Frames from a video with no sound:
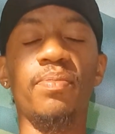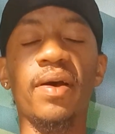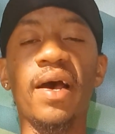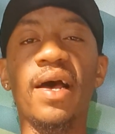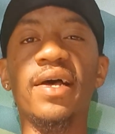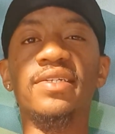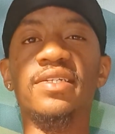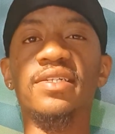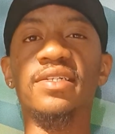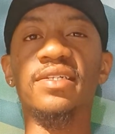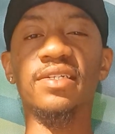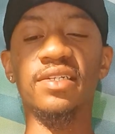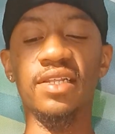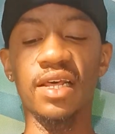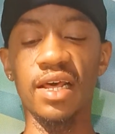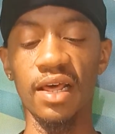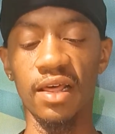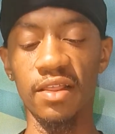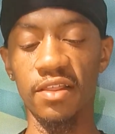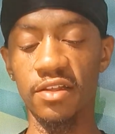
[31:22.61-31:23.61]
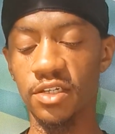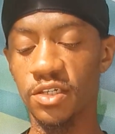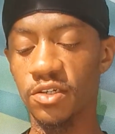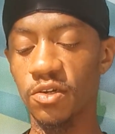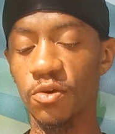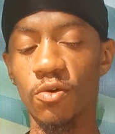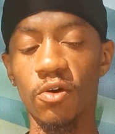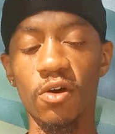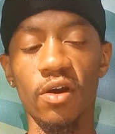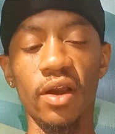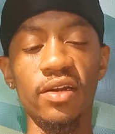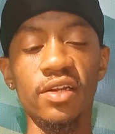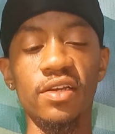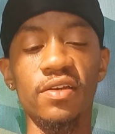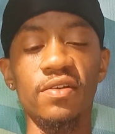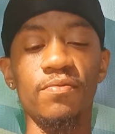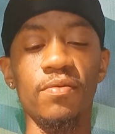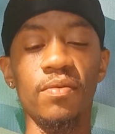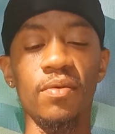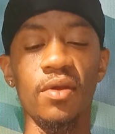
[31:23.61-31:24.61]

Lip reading: passes, that so are any